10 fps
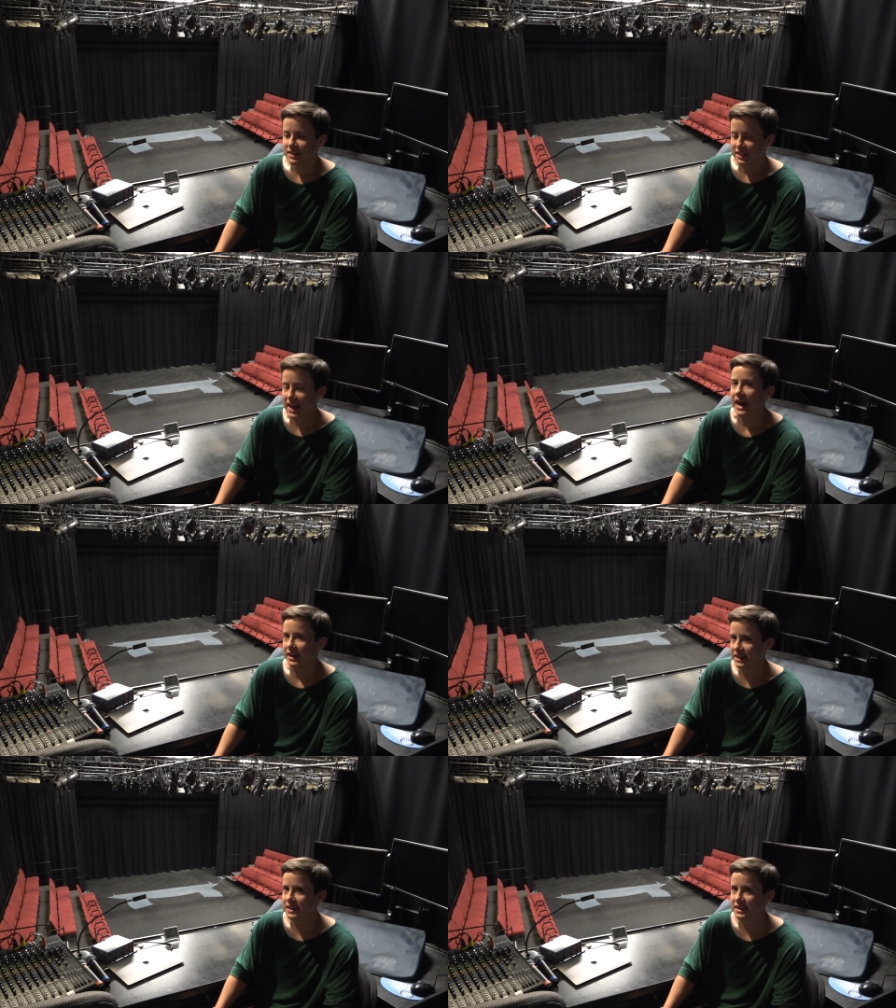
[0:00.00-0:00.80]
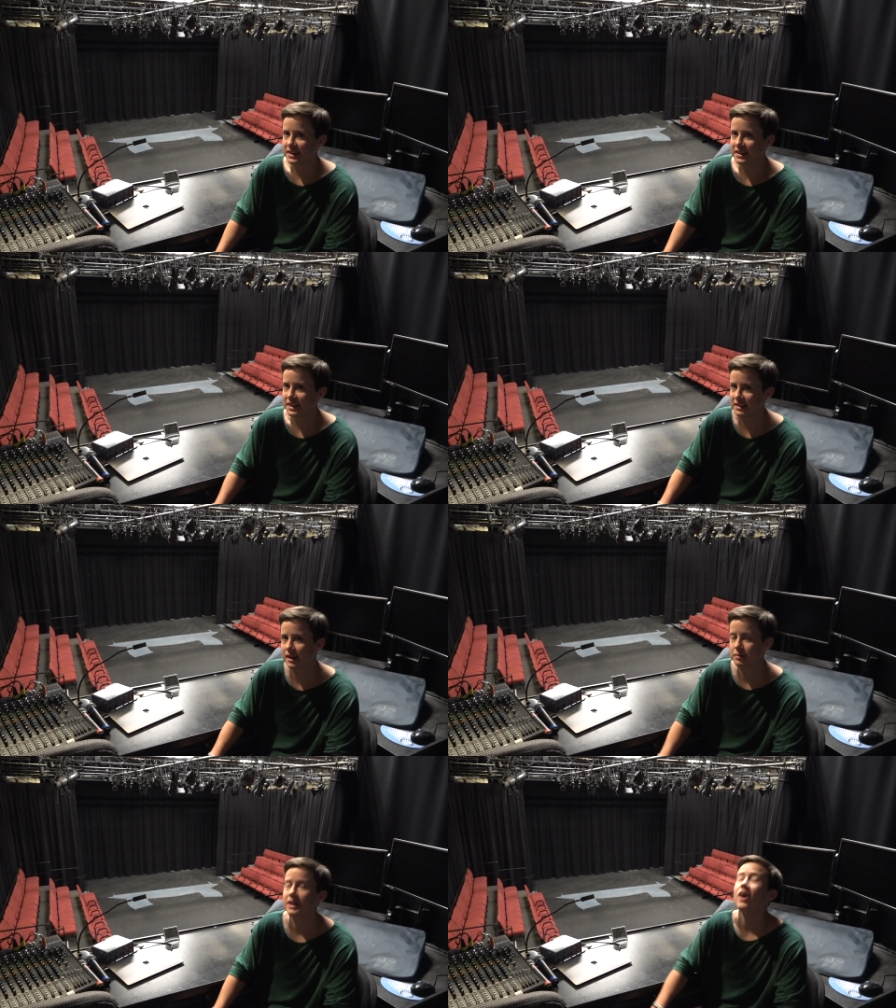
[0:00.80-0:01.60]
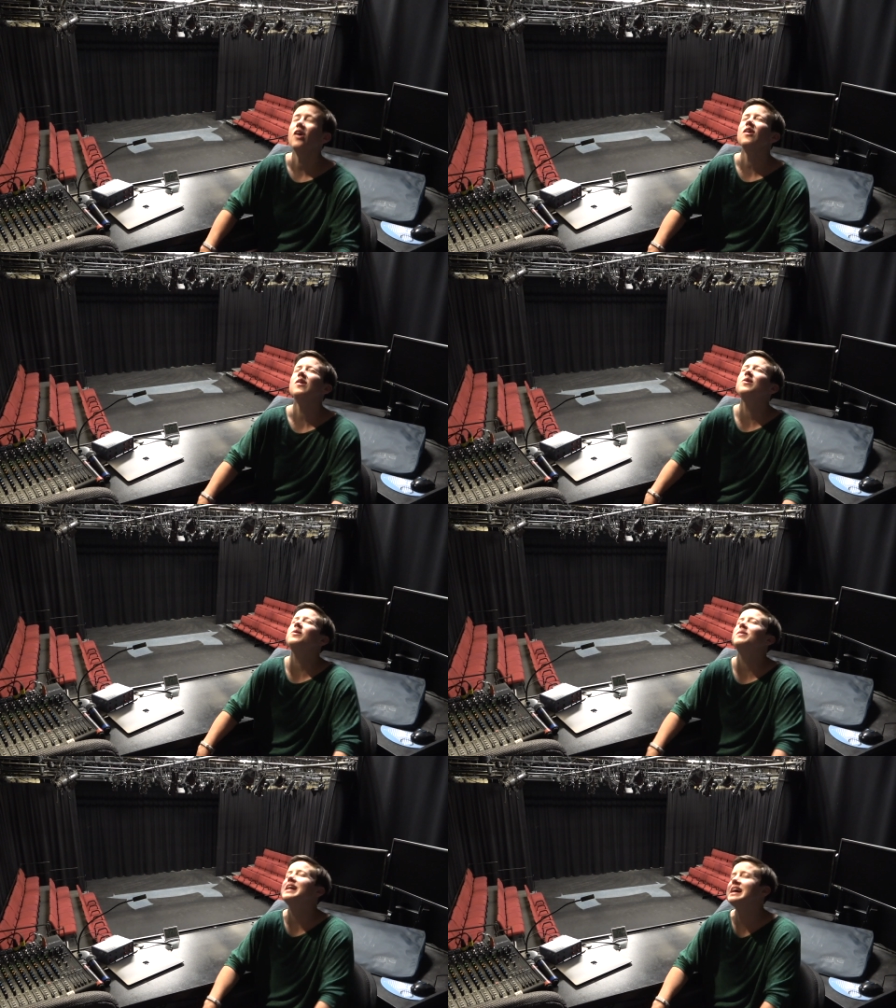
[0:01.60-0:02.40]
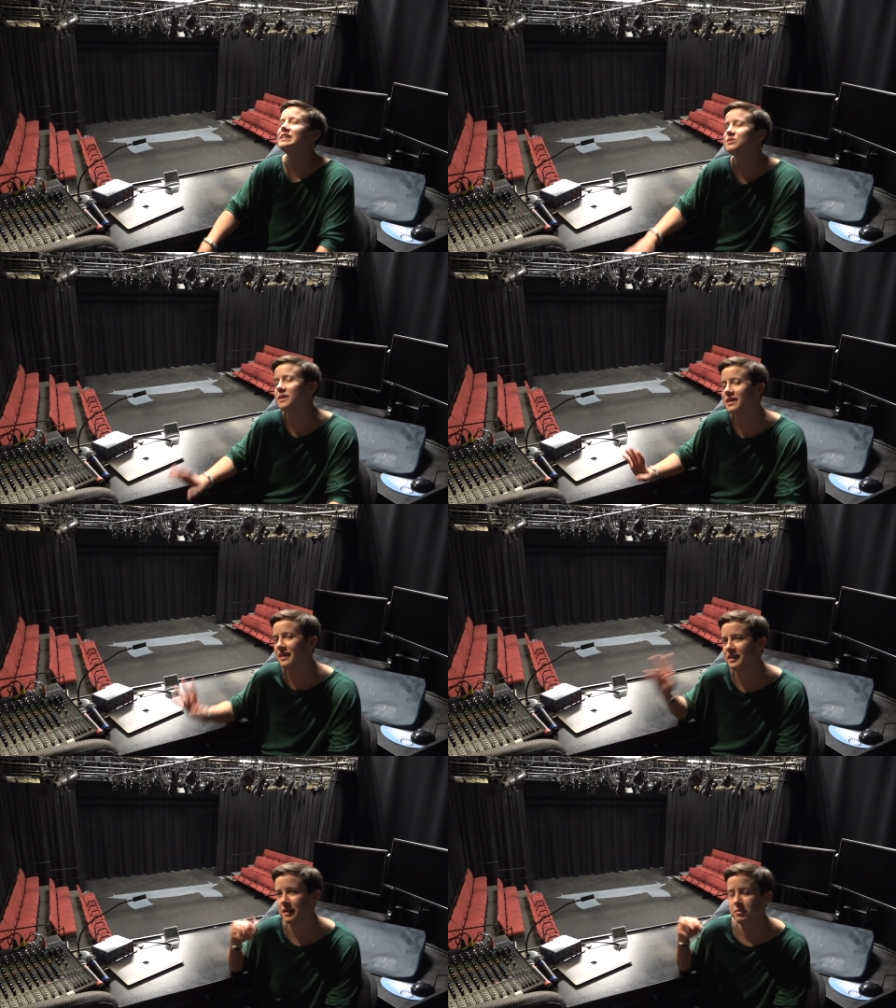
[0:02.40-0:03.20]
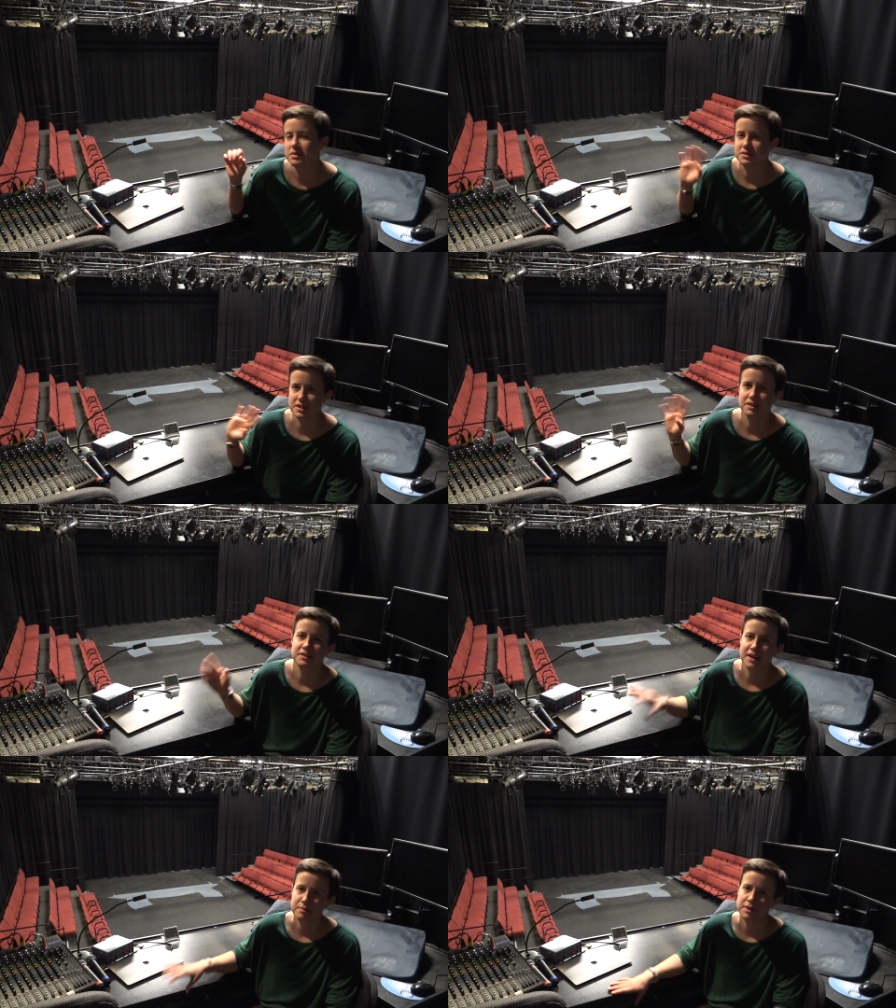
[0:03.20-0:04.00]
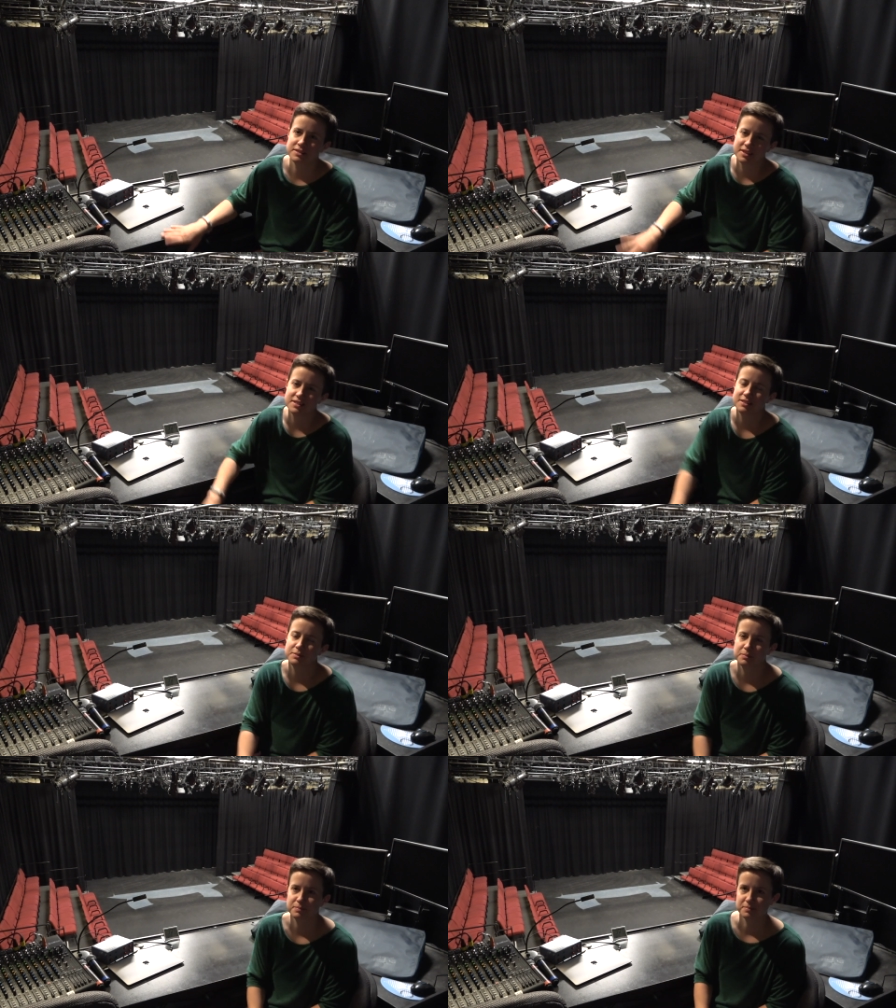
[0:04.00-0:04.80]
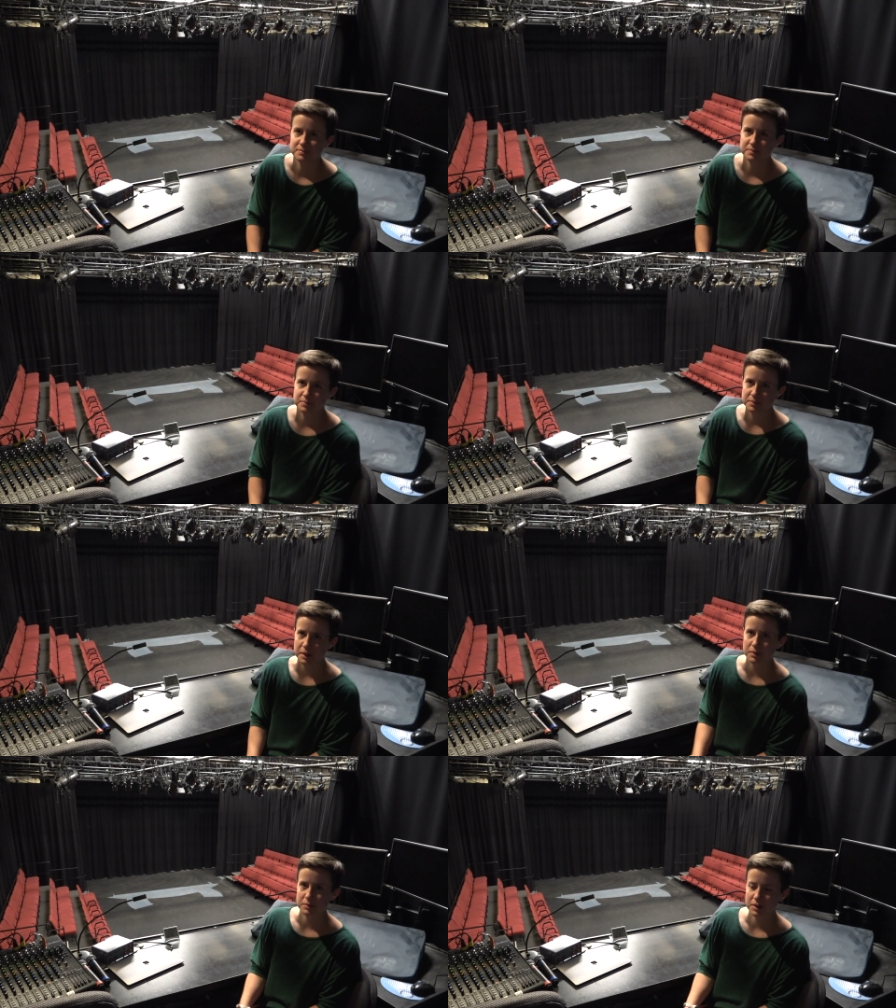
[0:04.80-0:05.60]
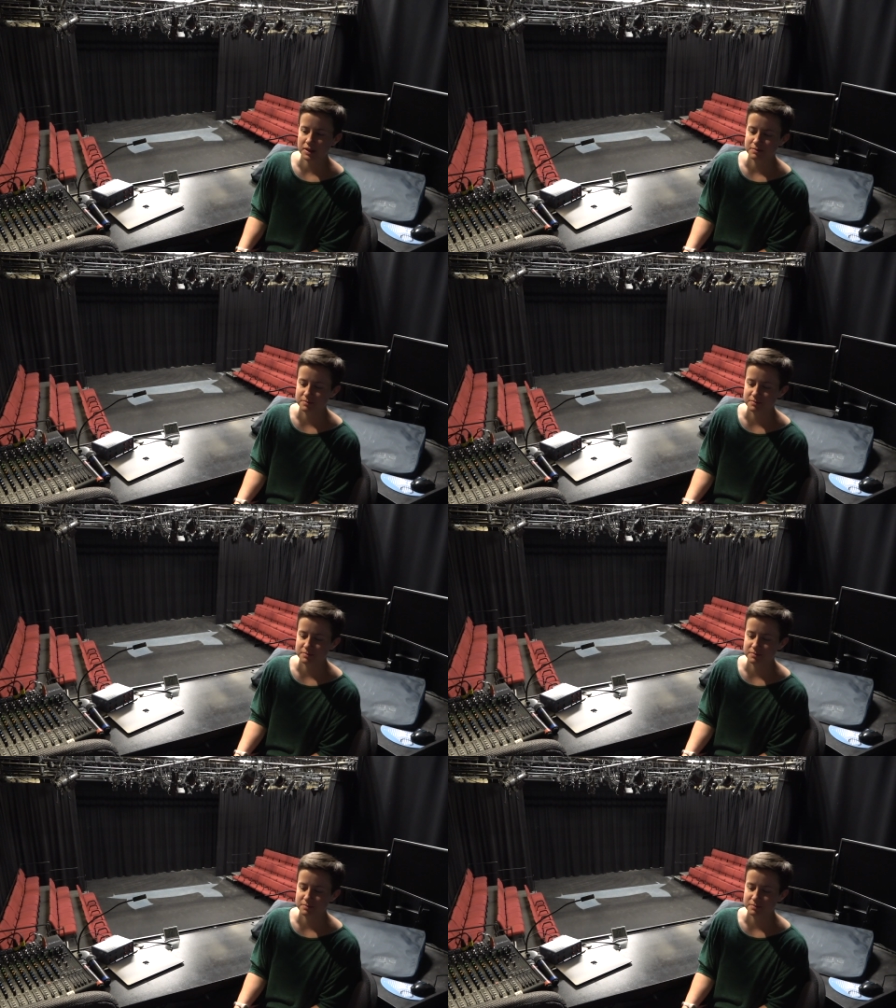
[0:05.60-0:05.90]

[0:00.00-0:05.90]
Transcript: Yeah. And then I'll be like, oh, that's why that number's there, and that makes sense, and blah, blah, blah.